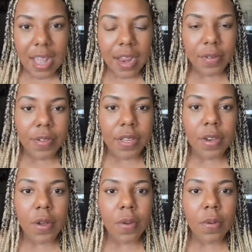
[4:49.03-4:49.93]
I don't really
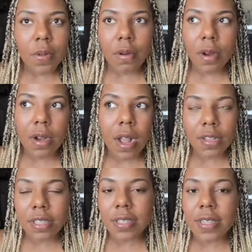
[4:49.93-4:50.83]
know, or
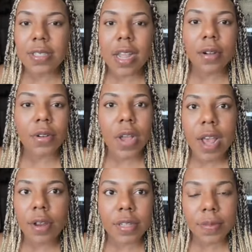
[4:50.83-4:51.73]
consciousness. I don't know
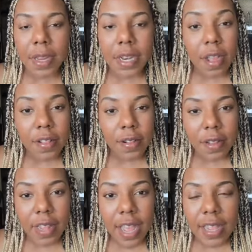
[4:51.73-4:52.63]
how to explain it other
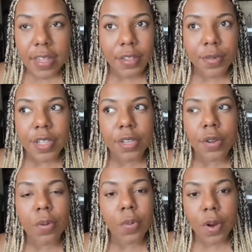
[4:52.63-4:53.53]
than that. There's really
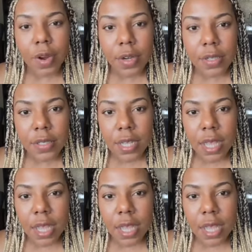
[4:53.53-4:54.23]
no words